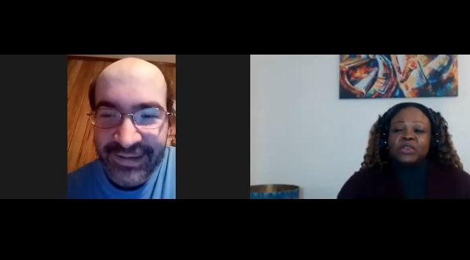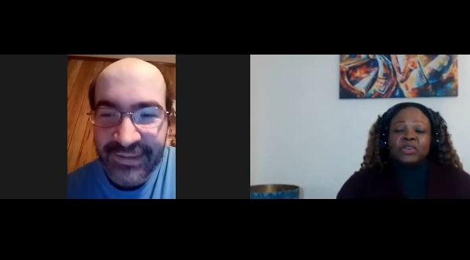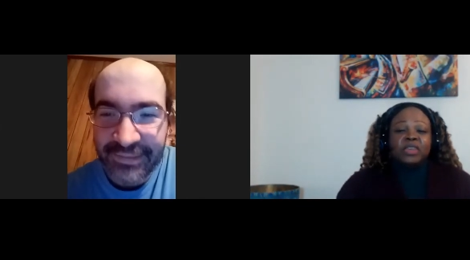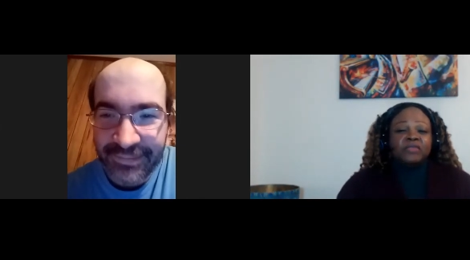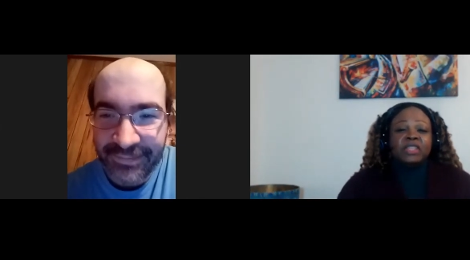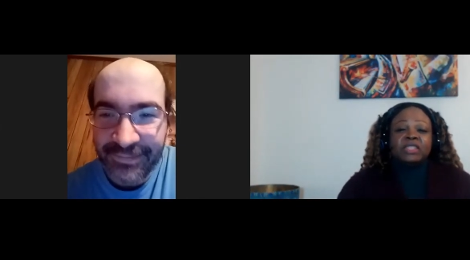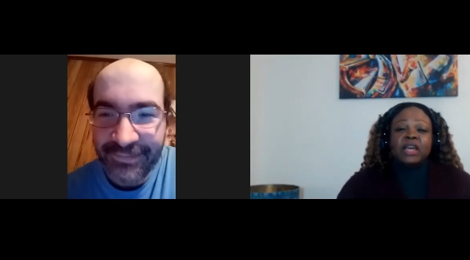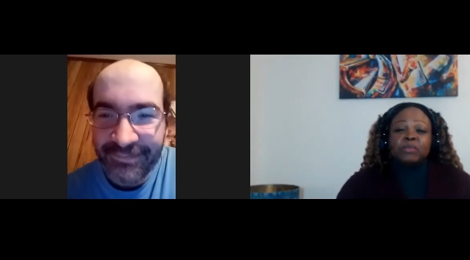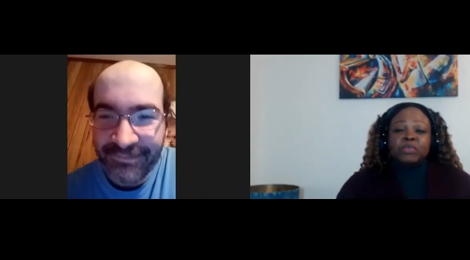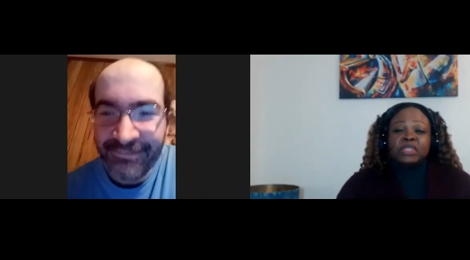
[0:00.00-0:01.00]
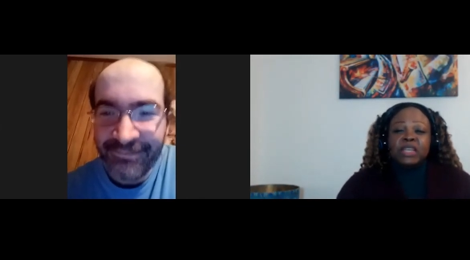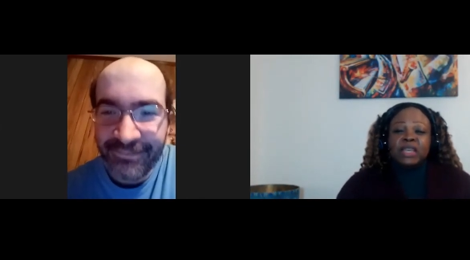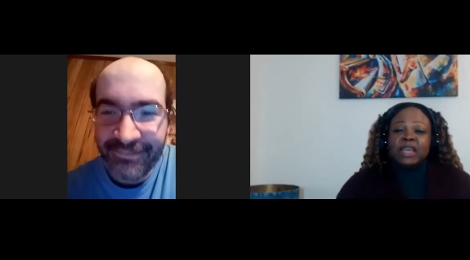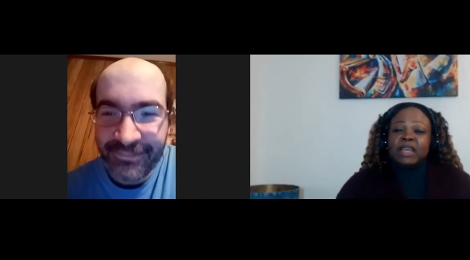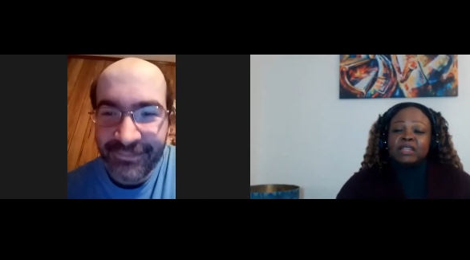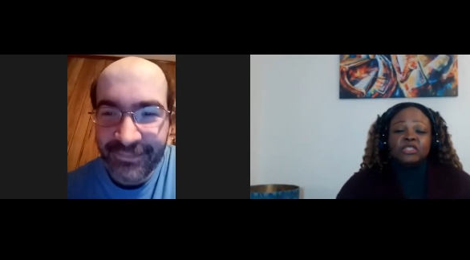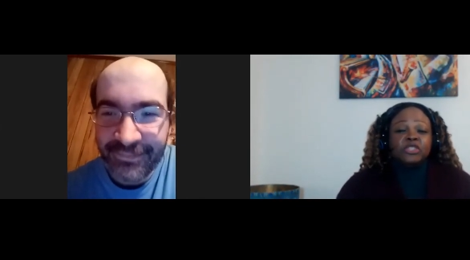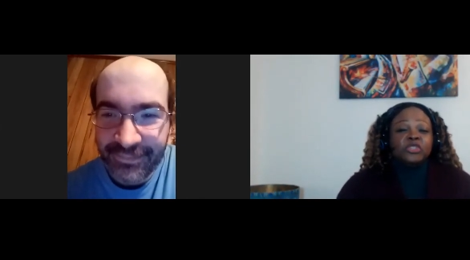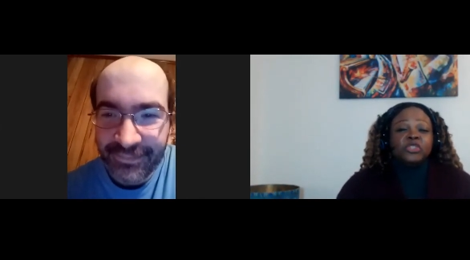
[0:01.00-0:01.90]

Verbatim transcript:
Speaker 1: so if this happens again